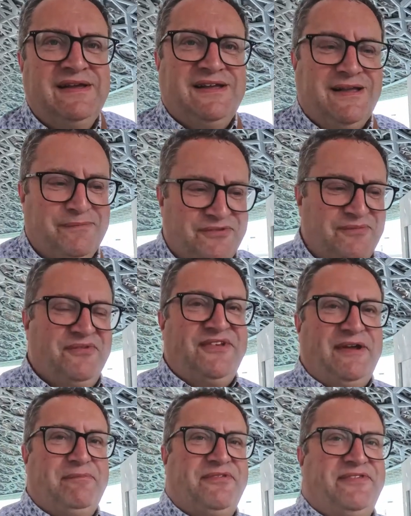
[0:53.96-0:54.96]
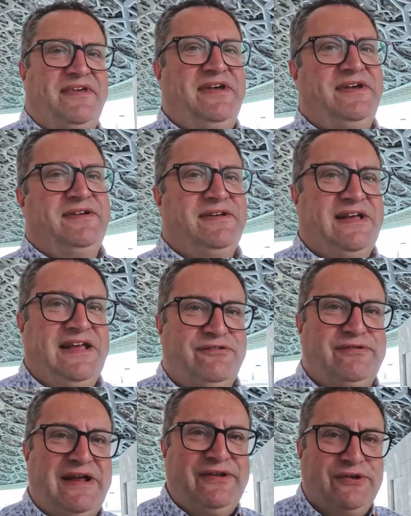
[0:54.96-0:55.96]
Up some steps
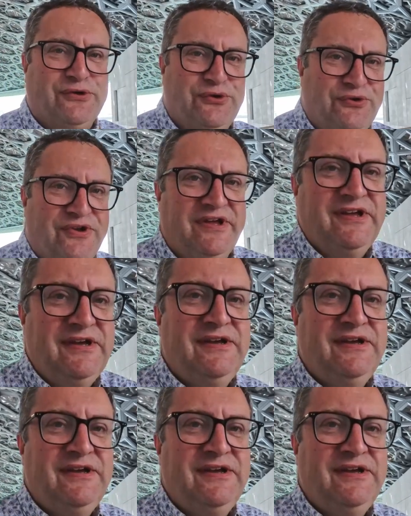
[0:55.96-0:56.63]
and round the corner.